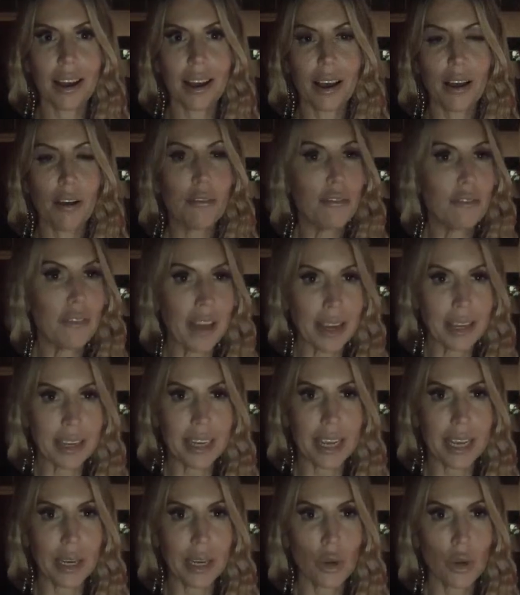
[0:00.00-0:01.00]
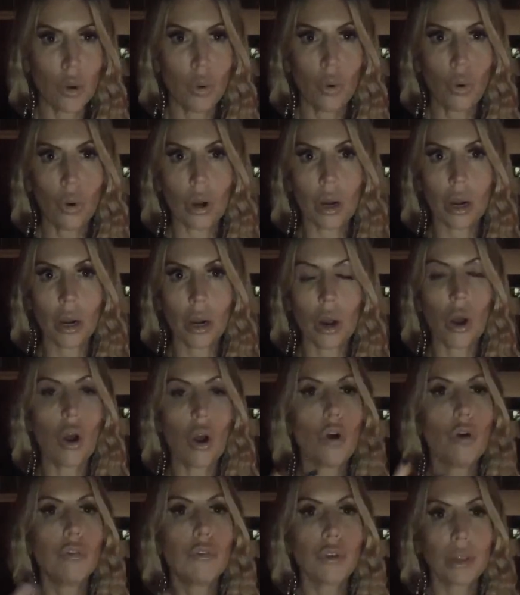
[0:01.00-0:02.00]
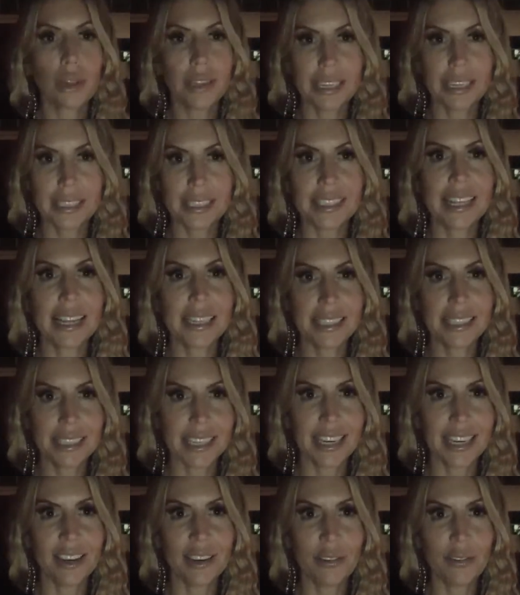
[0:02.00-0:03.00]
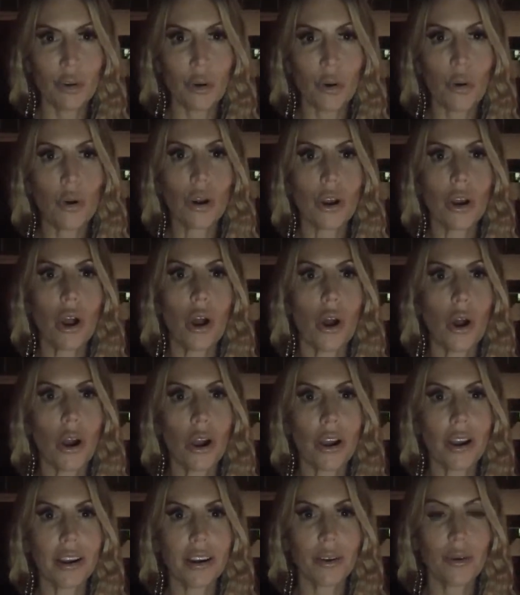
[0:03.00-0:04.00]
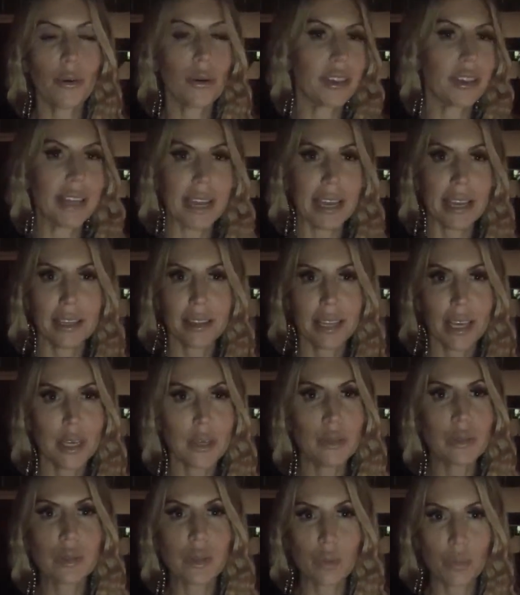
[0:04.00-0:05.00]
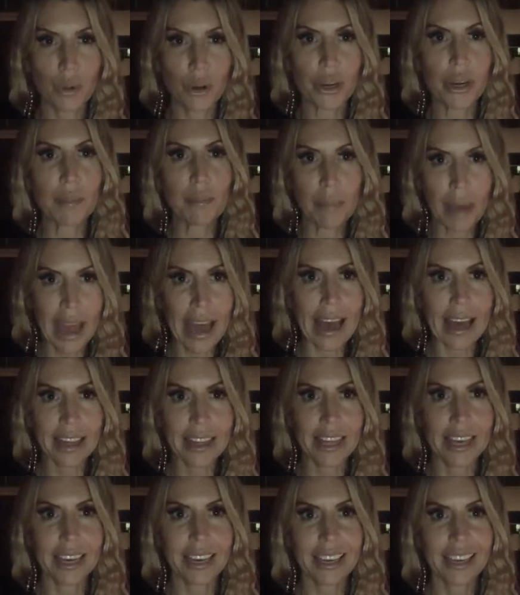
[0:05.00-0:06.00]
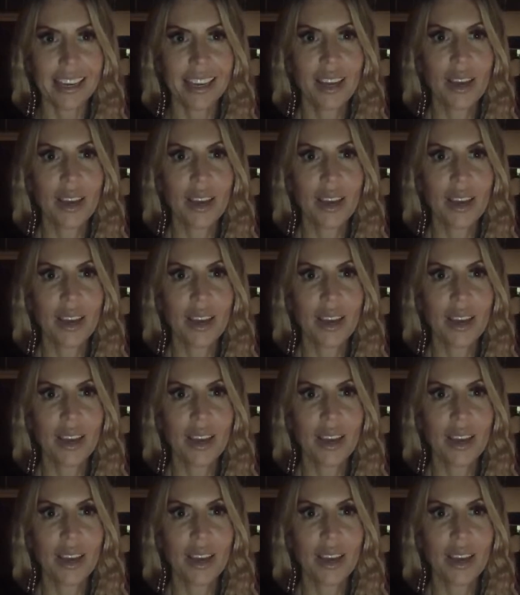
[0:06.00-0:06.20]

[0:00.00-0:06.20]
offended or overly sensitive or they use the word empathic